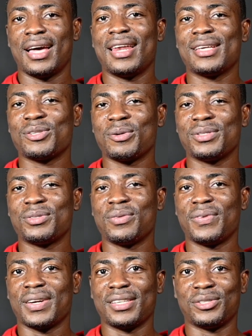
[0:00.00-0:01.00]
And as always,
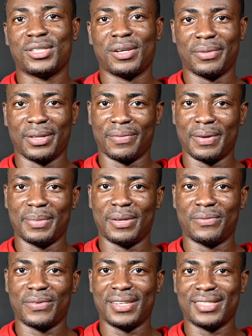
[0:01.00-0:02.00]
don't forget to share with your family
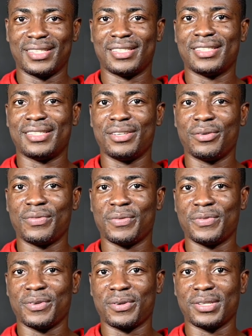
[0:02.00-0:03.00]
and friends. This is Theyo
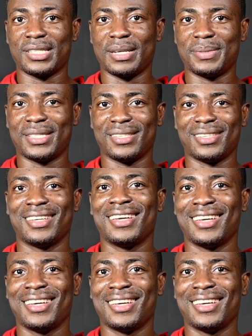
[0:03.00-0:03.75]
from Filmmaker Concept.